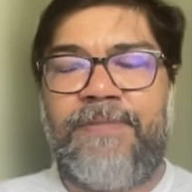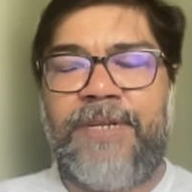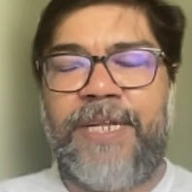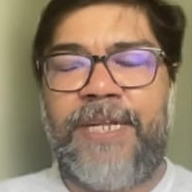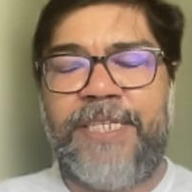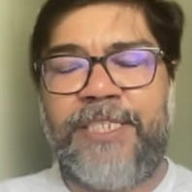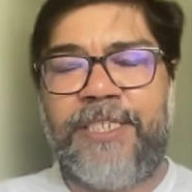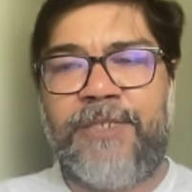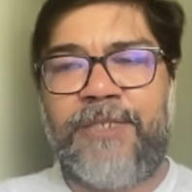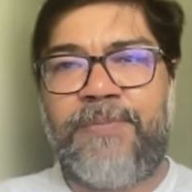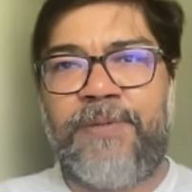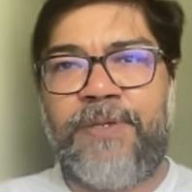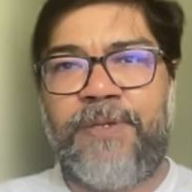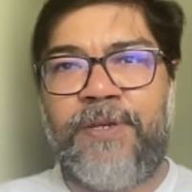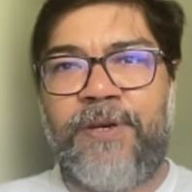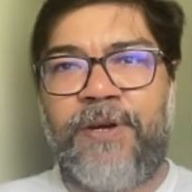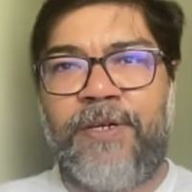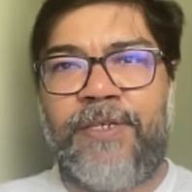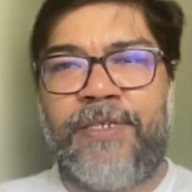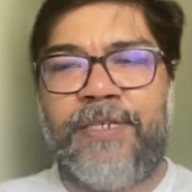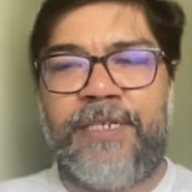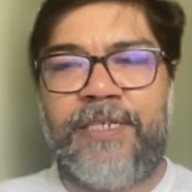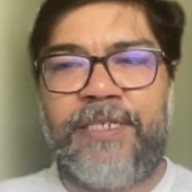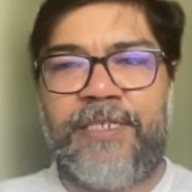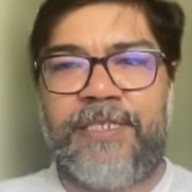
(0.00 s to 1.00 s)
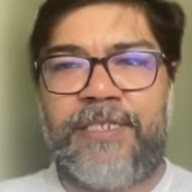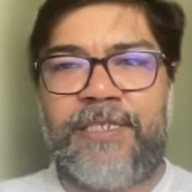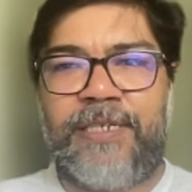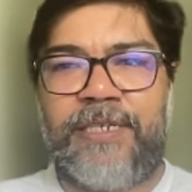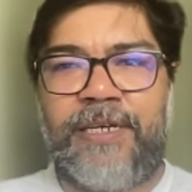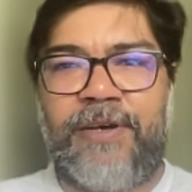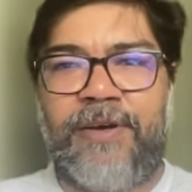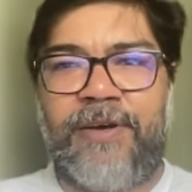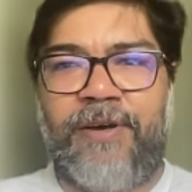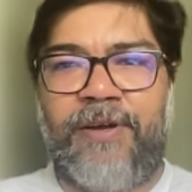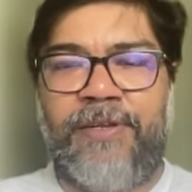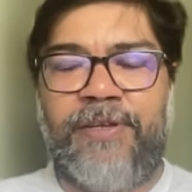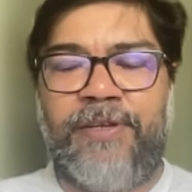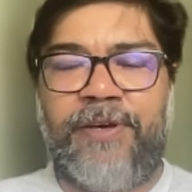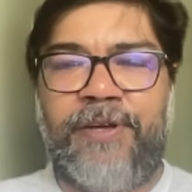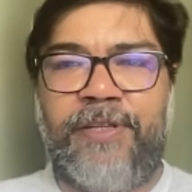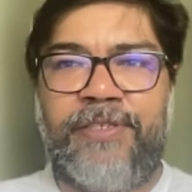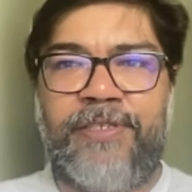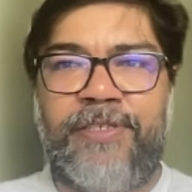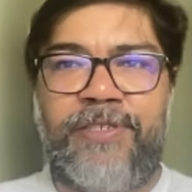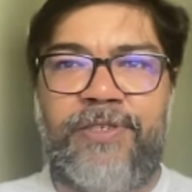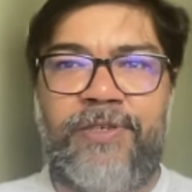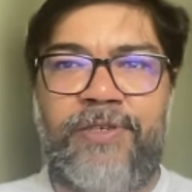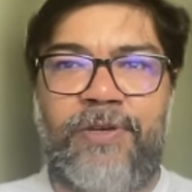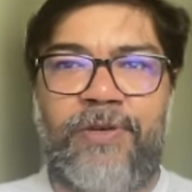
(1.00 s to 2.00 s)
let's be honest, uh,
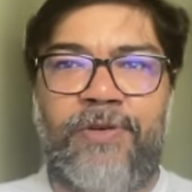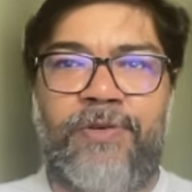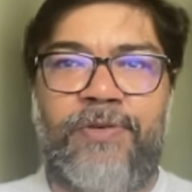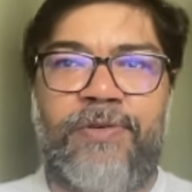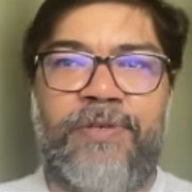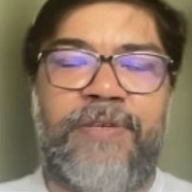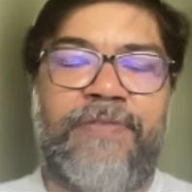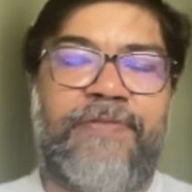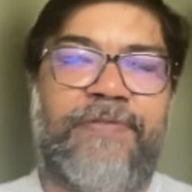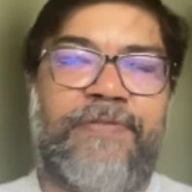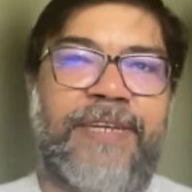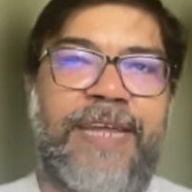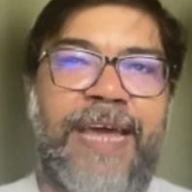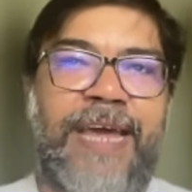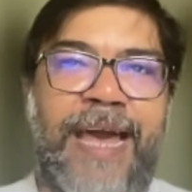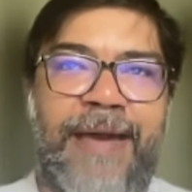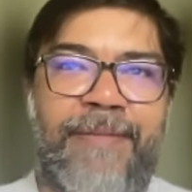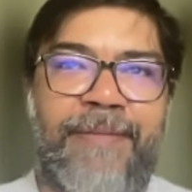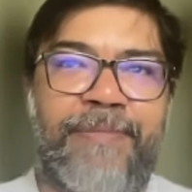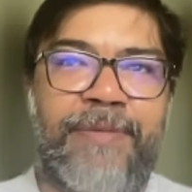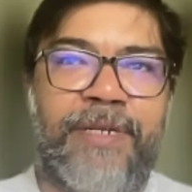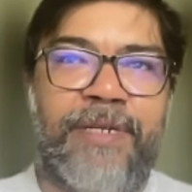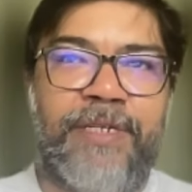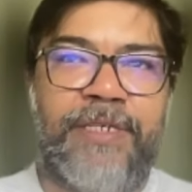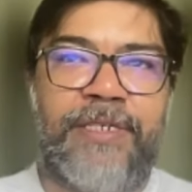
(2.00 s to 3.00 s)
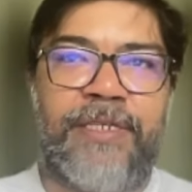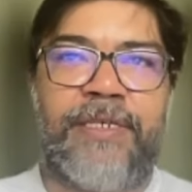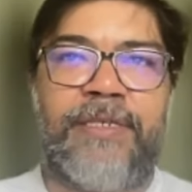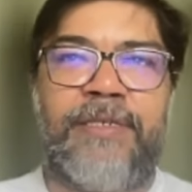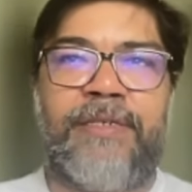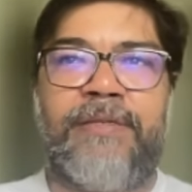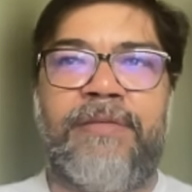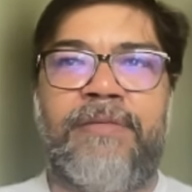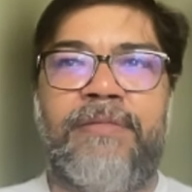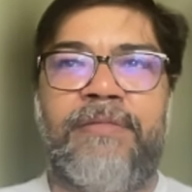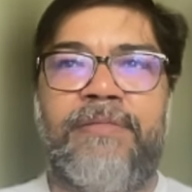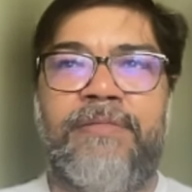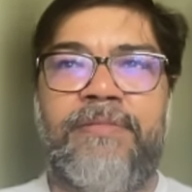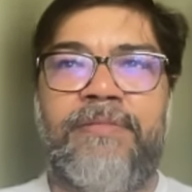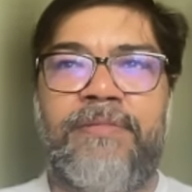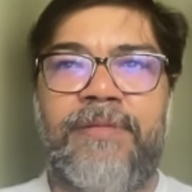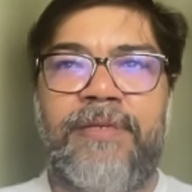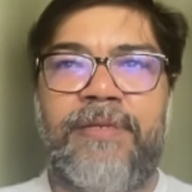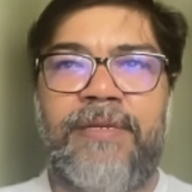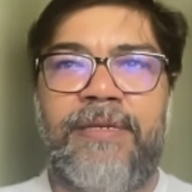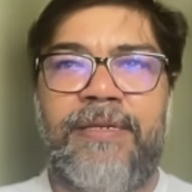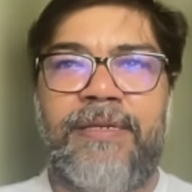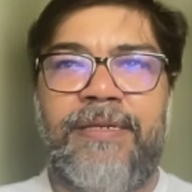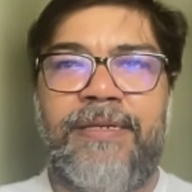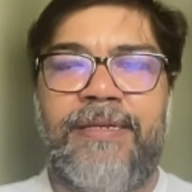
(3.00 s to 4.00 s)
Alonso, even Hamilton,
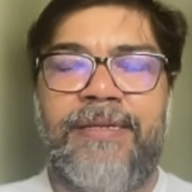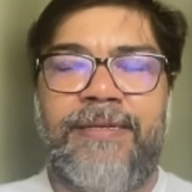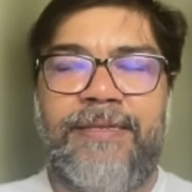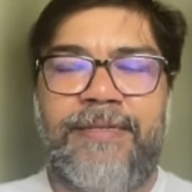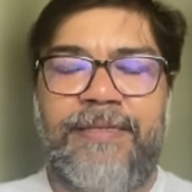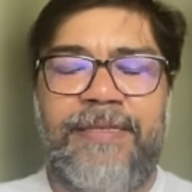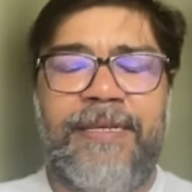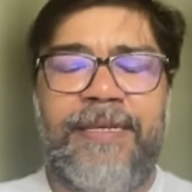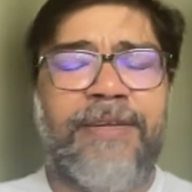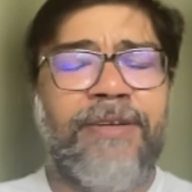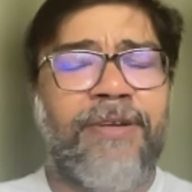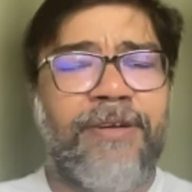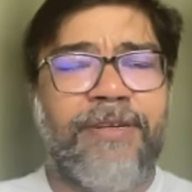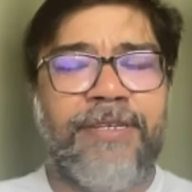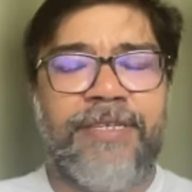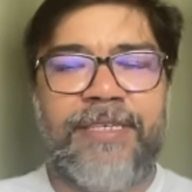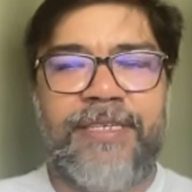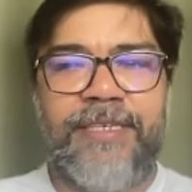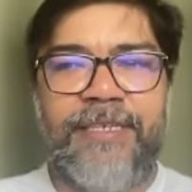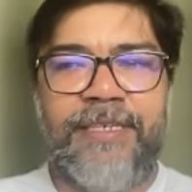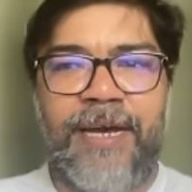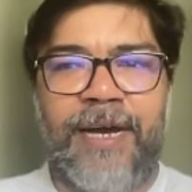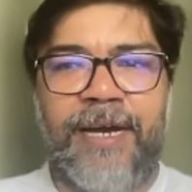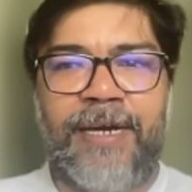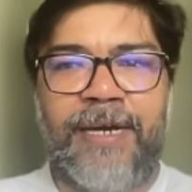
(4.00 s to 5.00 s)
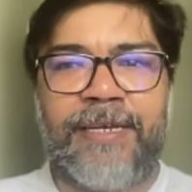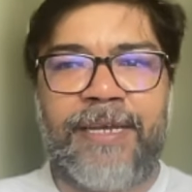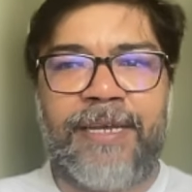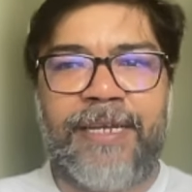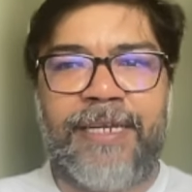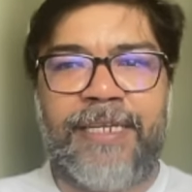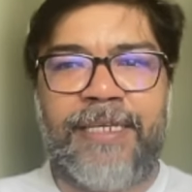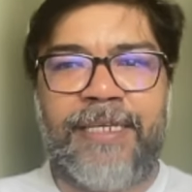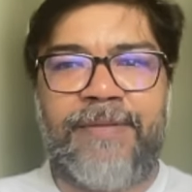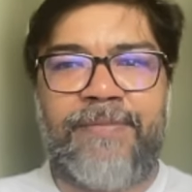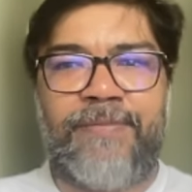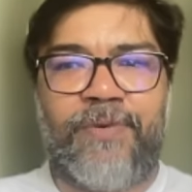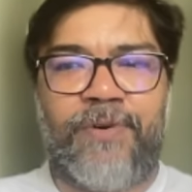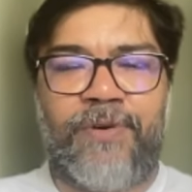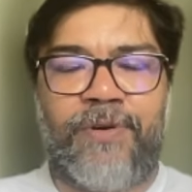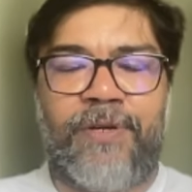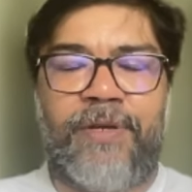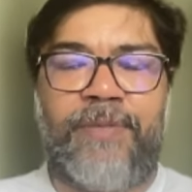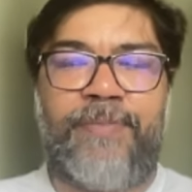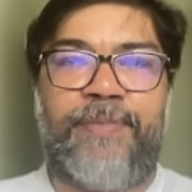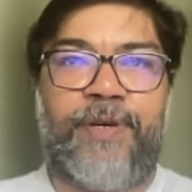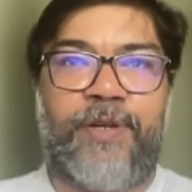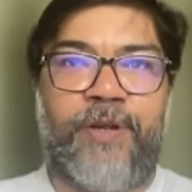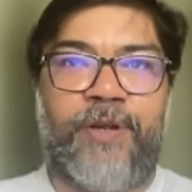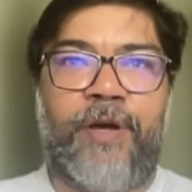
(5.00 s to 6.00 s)
they're not young
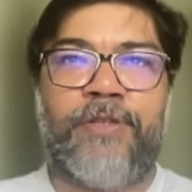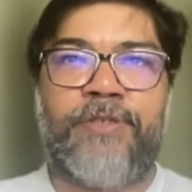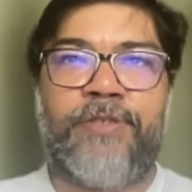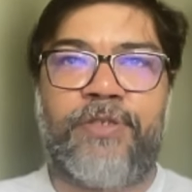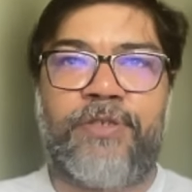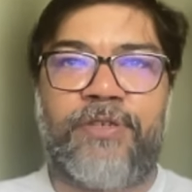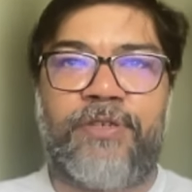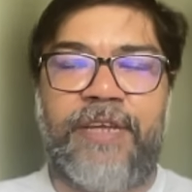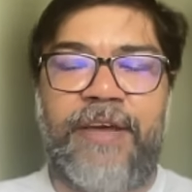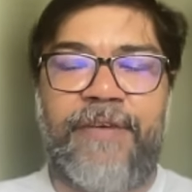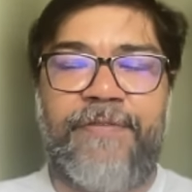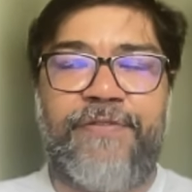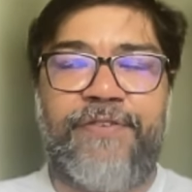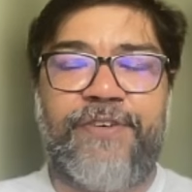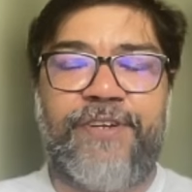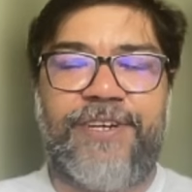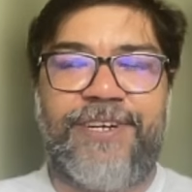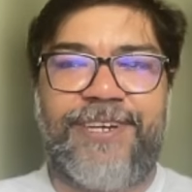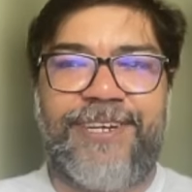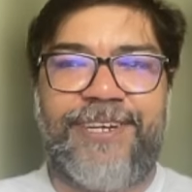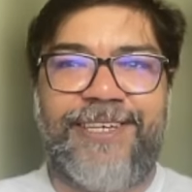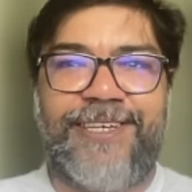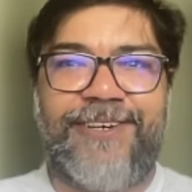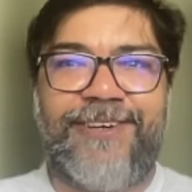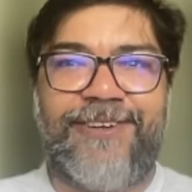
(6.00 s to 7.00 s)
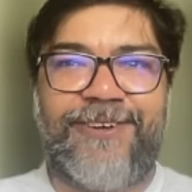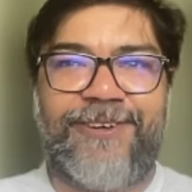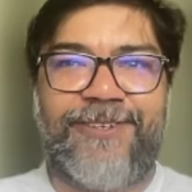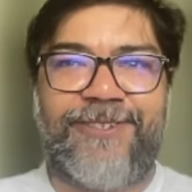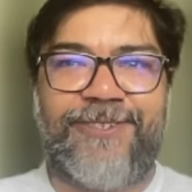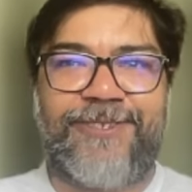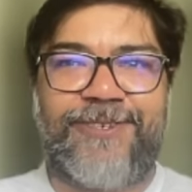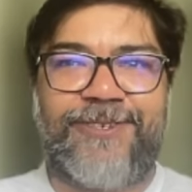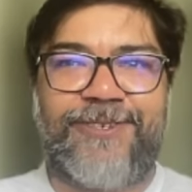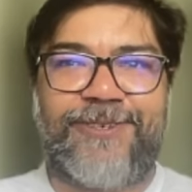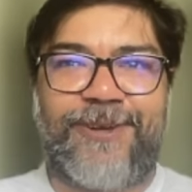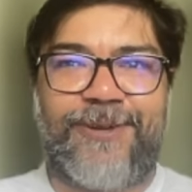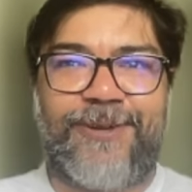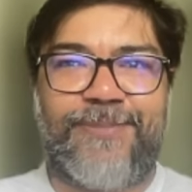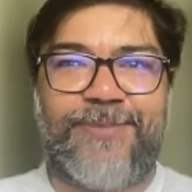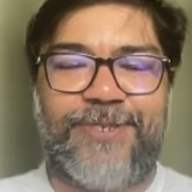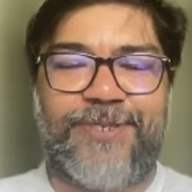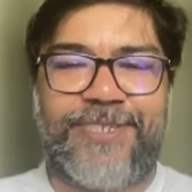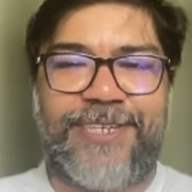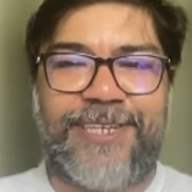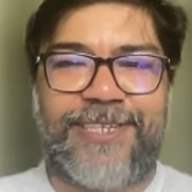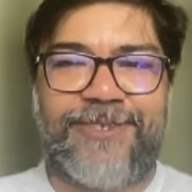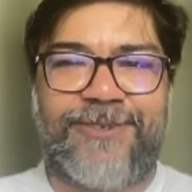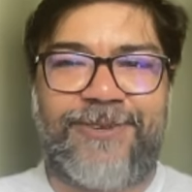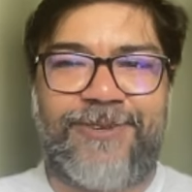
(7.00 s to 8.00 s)
anymore. I mean, Alonso definitely. Alonso is
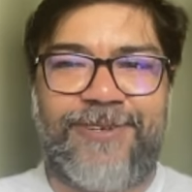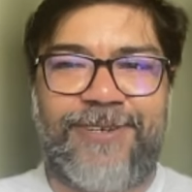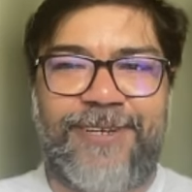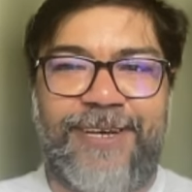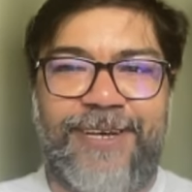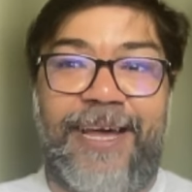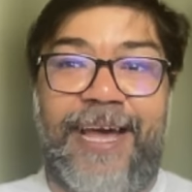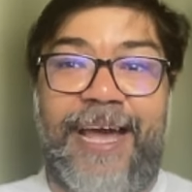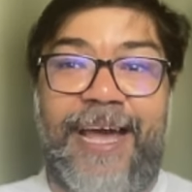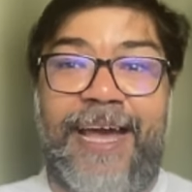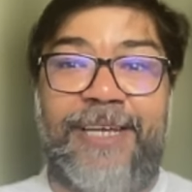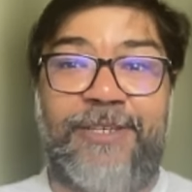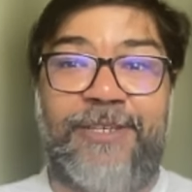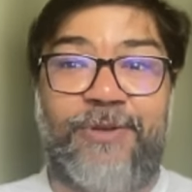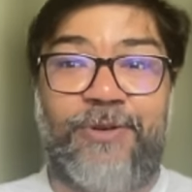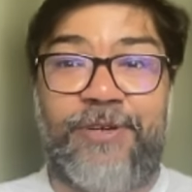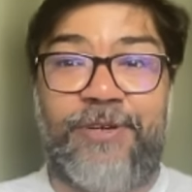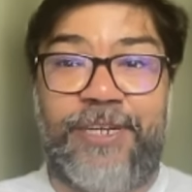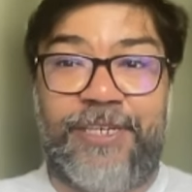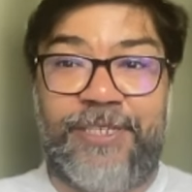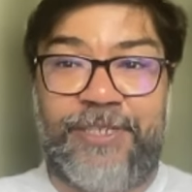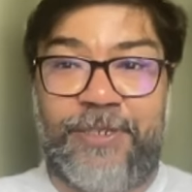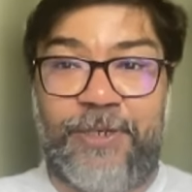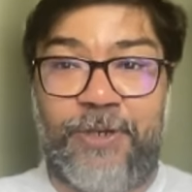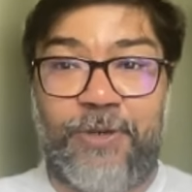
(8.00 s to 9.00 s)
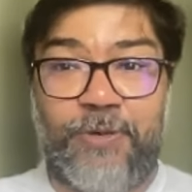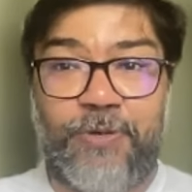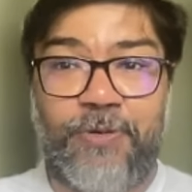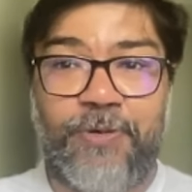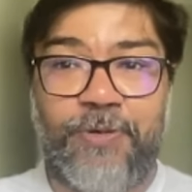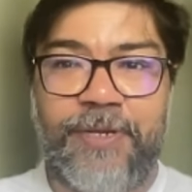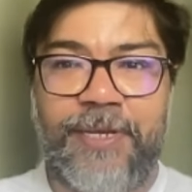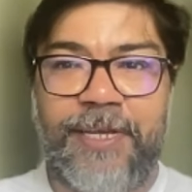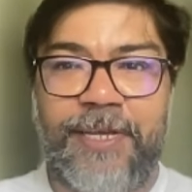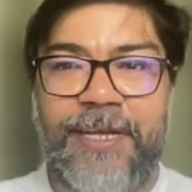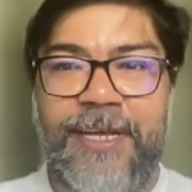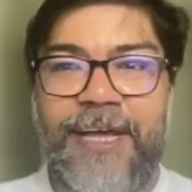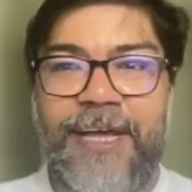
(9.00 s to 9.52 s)
almost as old uh, as old as you.